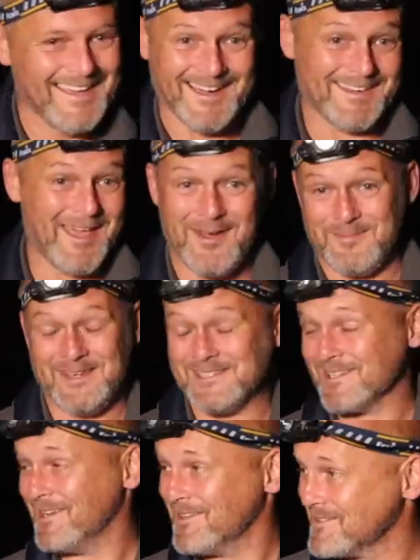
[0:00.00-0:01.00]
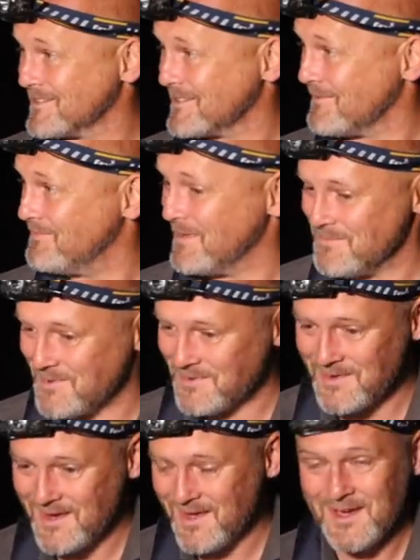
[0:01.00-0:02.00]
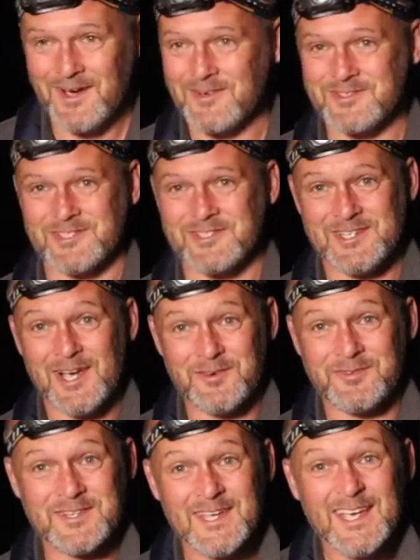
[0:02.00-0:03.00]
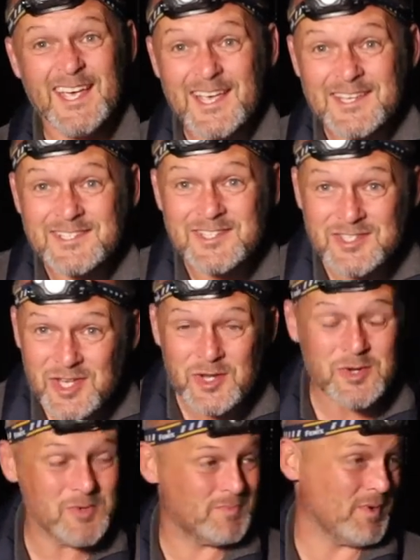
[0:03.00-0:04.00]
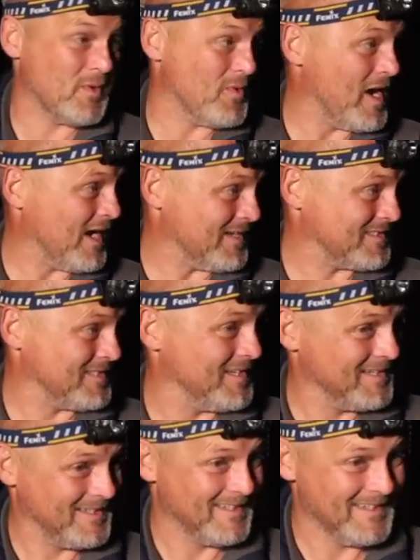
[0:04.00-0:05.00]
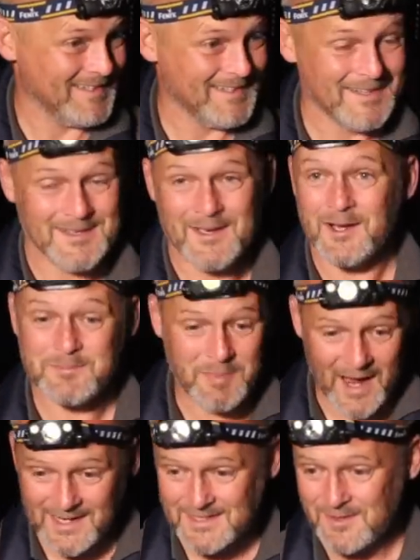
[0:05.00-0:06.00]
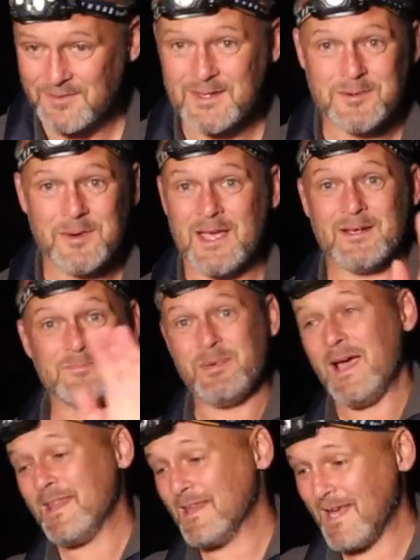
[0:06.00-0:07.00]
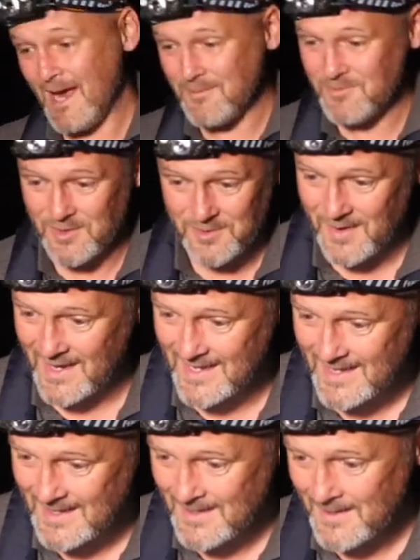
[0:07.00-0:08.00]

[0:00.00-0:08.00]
I know it means a lot to some people. I was just chuffed. It's a two bull huss. I'd packed everything away. I'd packed the camera away.